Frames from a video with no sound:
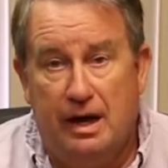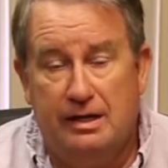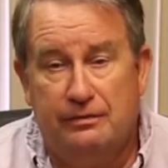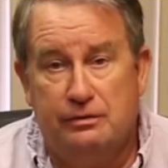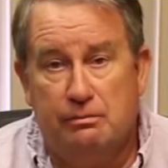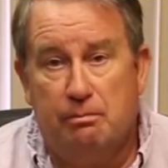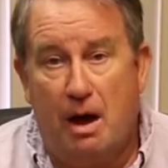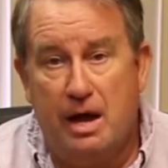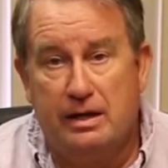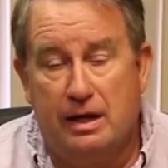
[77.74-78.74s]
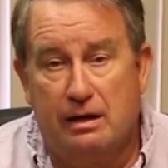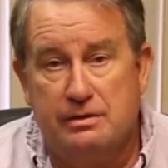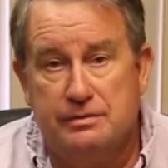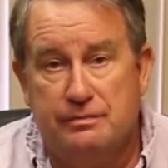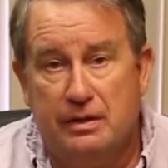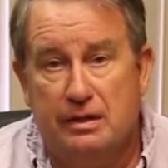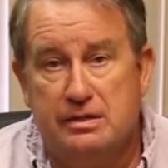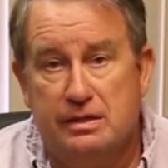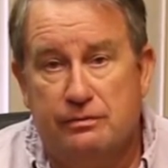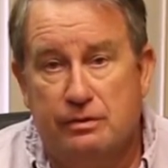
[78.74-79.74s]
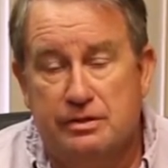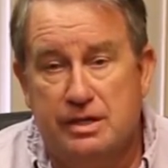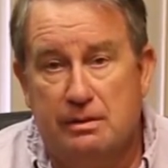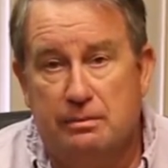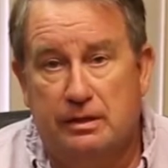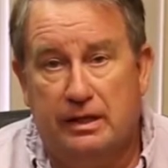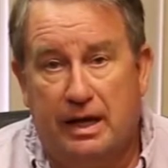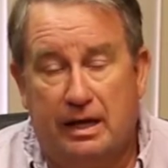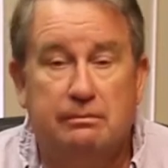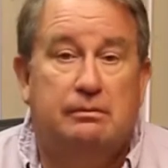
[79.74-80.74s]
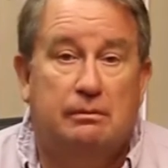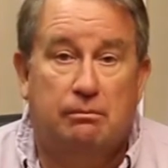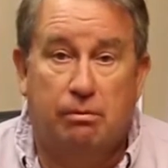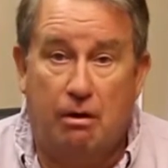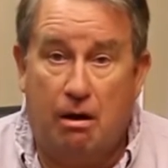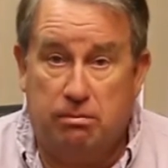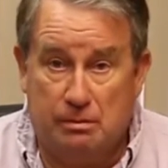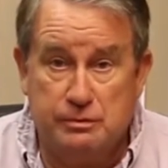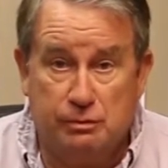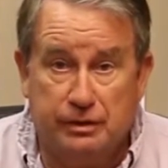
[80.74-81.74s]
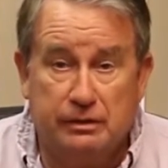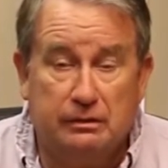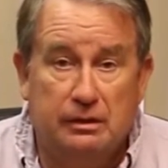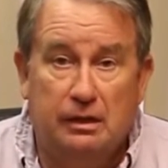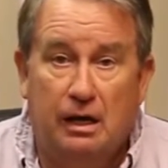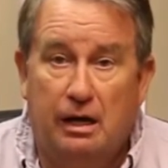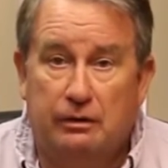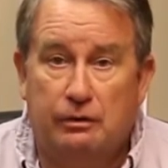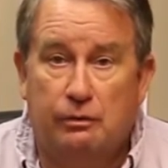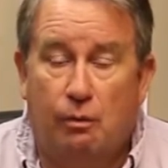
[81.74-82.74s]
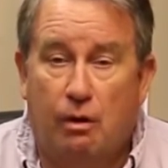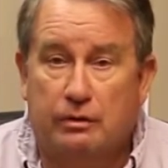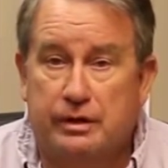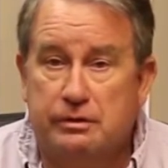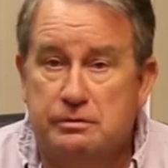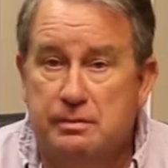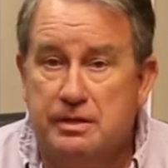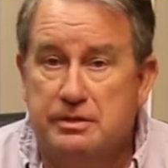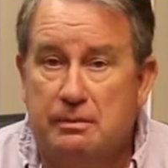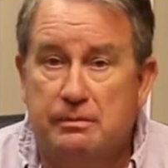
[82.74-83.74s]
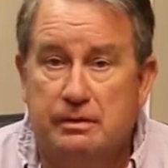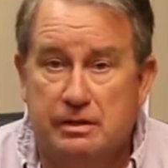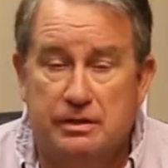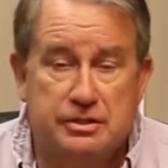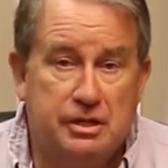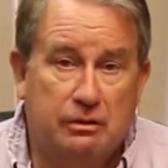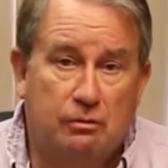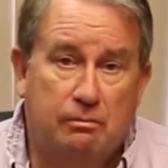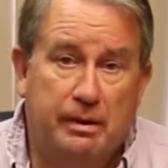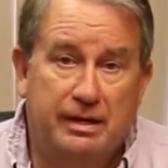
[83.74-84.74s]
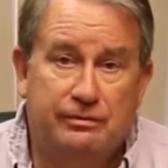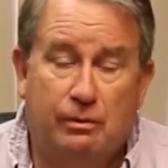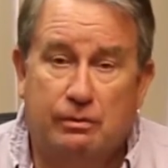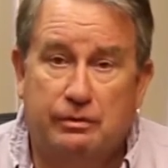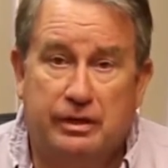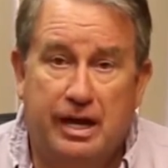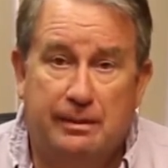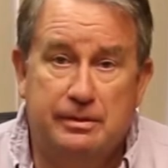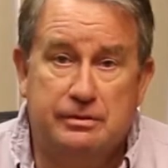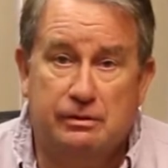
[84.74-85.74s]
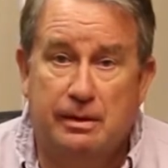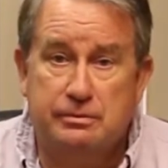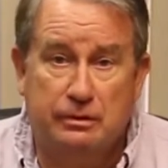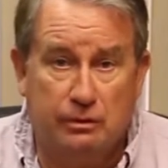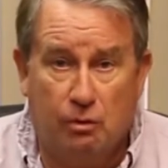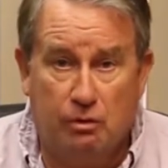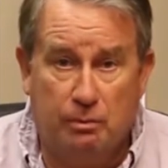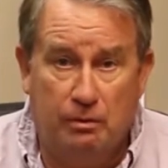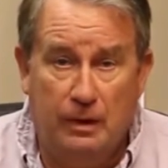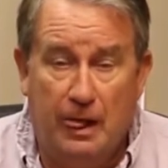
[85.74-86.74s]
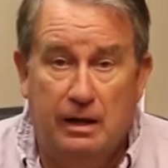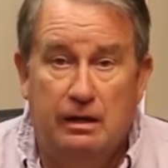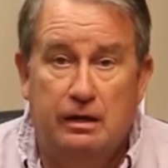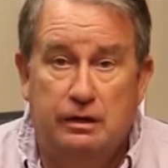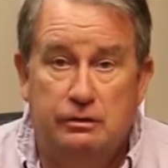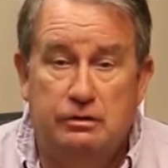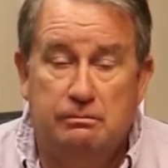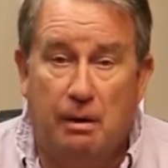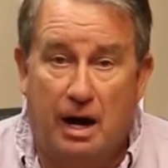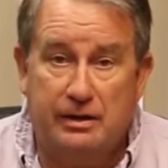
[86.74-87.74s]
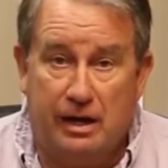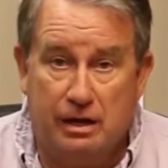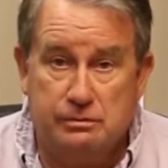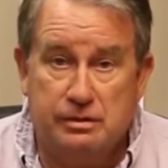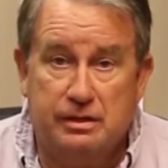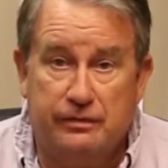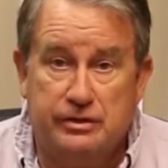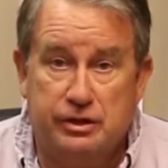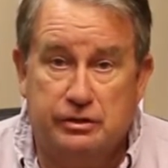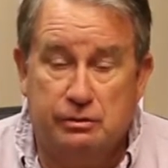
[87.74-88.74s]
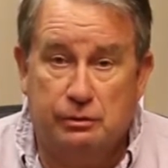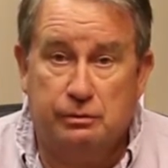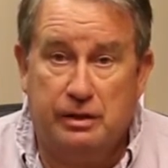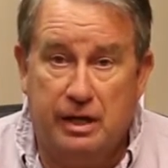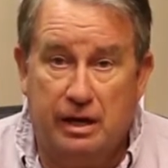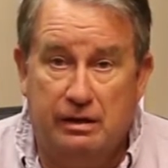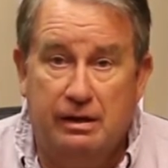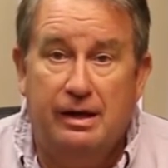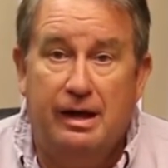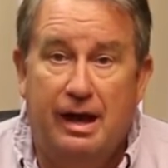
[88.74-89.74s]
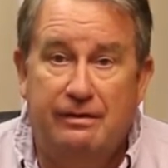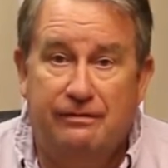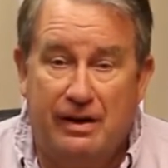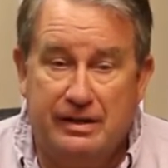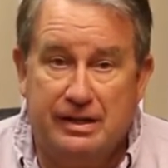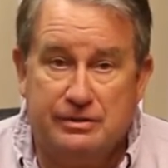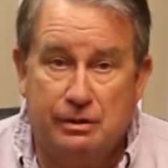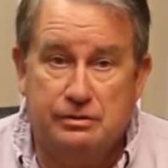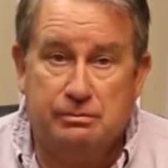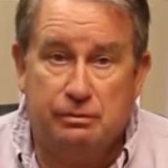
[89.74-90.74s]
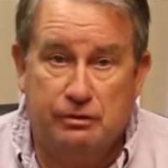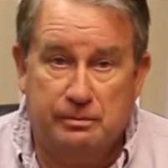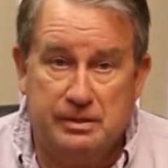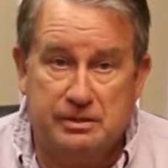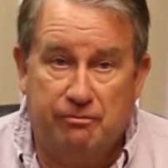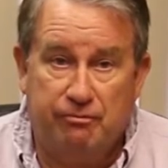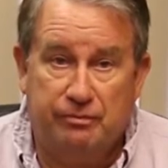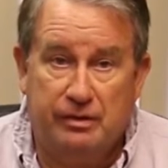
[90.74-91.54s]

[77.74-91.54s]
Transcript: And if you're buying a house, and let's say for example it had problems with it, I don't know, the water heater's messed up and the seller won't pay for it, or the cabinets are absolutely horrible, you could buy the house with an FHA 203K and finance those improvements.